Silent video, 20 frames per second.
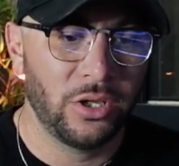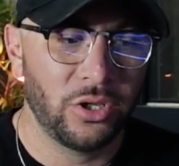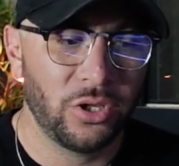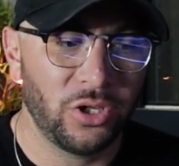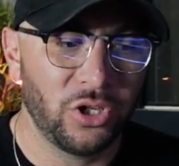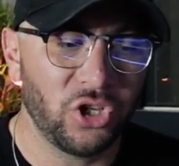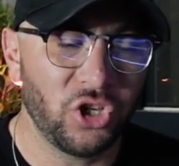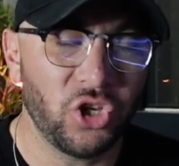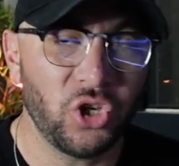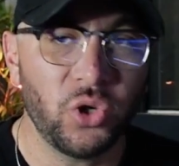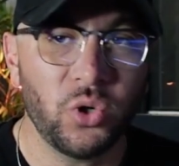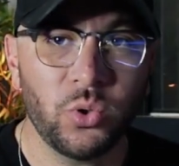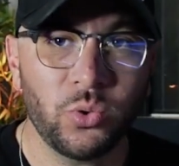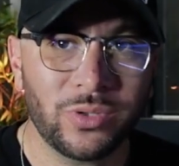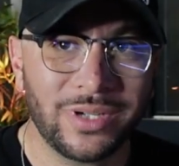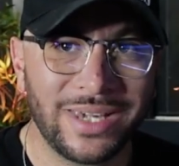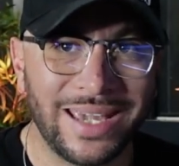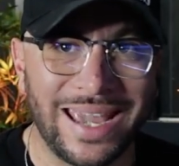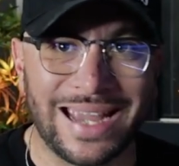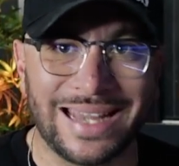you
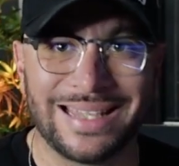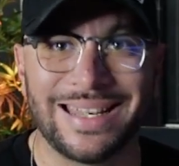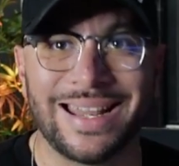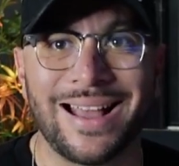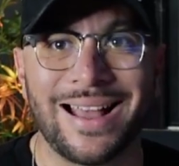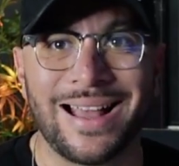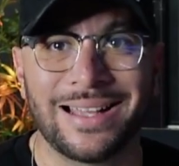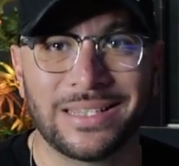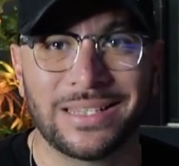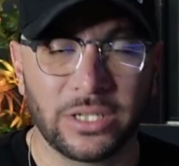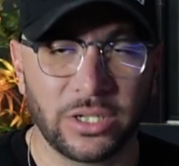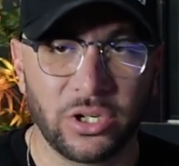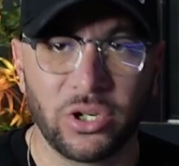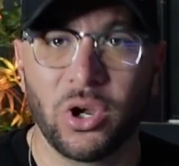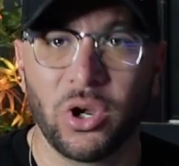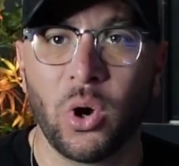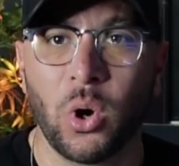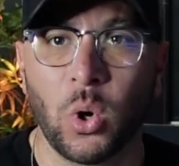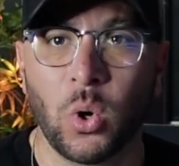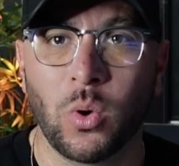cannot
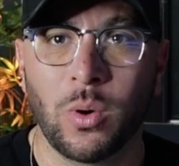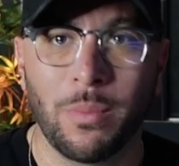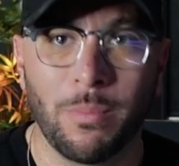go